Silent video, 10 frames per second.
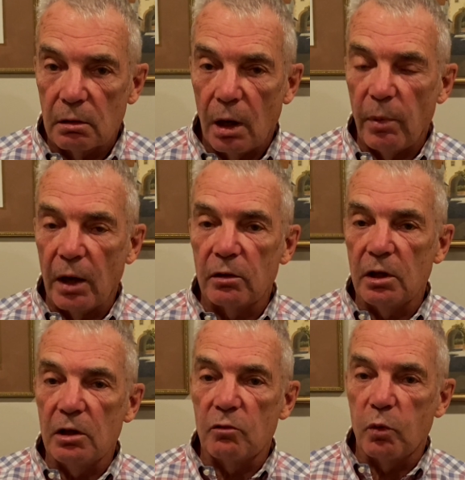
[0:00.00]
about
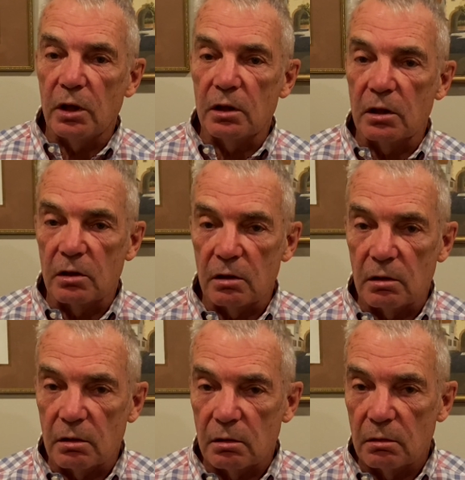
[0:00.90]
these
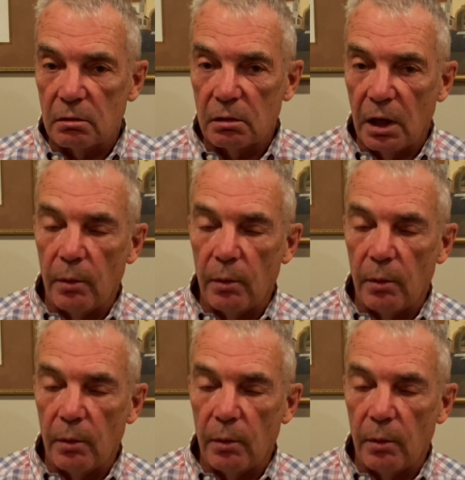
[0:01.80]
witnesses and